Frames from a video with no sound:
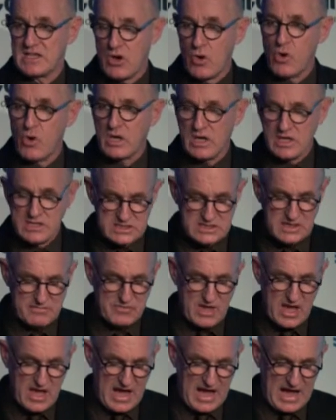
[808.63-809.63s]
Auckland,
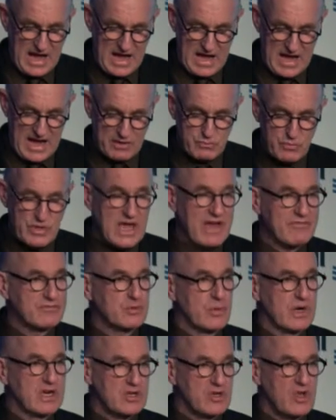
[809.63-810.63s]
and we have
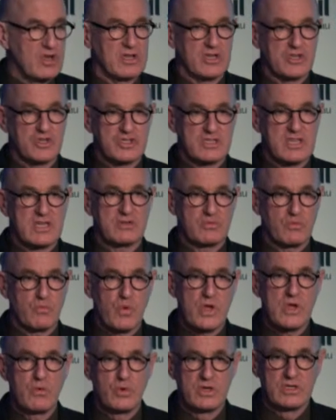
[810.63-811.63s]
to acknowledge that
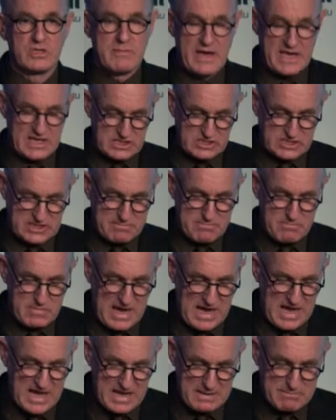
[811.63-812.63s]
we will make some
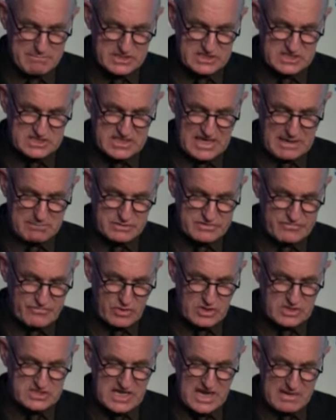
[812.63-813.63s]
missteps.
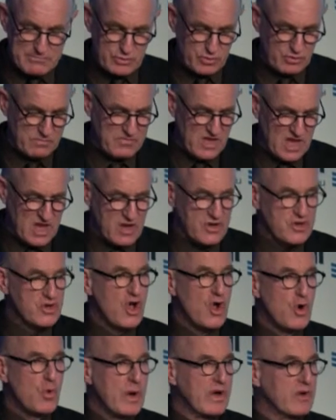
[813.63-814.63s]
For example,
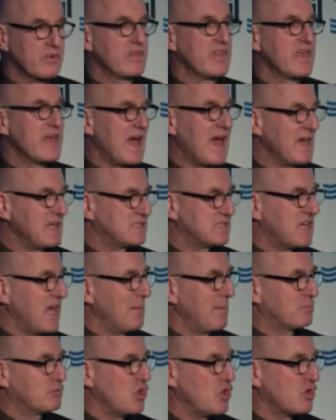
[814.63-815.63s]
nowhere in the
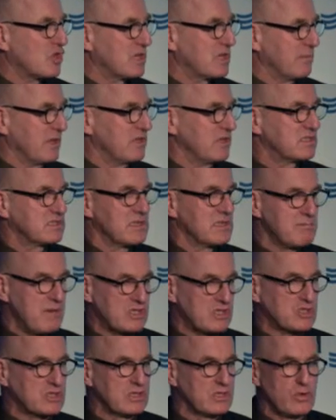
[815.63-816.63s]
ATAP document, the
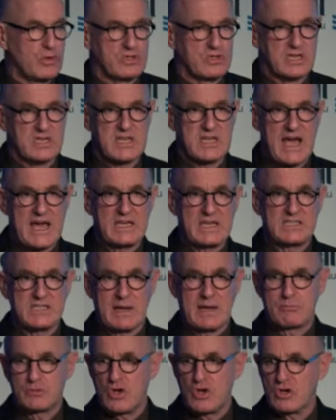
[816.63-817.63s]
much lauded
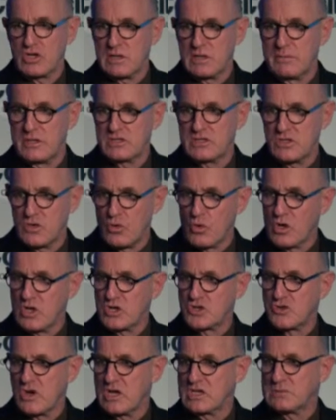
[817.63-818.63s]
ATAP document, the
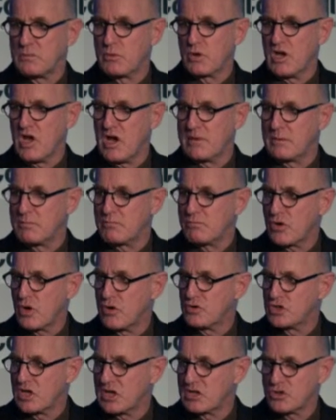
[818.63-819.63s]
Auckland Transport Alignment
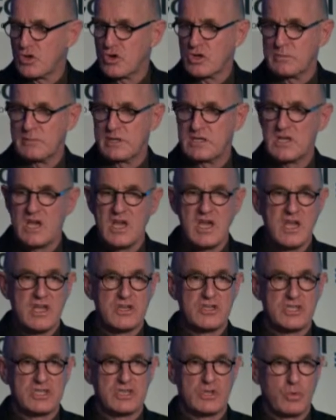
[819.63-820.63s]
Project document,
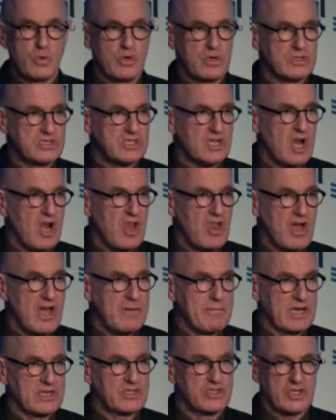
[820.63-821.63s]
did the words
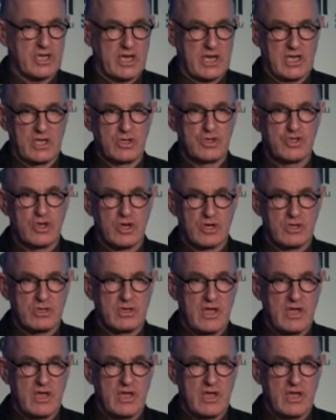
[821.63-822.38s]
climate change